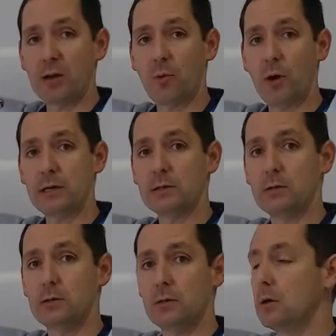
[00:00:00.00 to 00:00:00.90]
point.
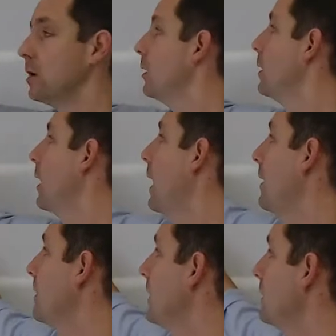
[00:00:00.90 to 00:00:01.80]

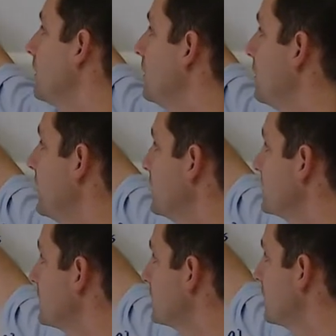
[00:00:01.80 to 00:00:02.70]
And then
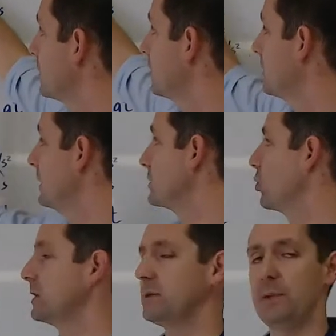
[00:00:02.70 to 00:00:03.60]
this is
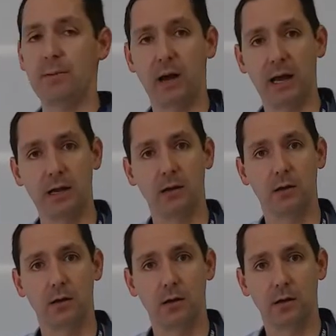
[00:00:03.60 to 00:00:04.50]
going to be my
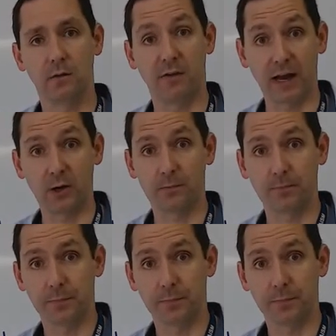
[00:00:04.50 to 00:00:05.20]
final.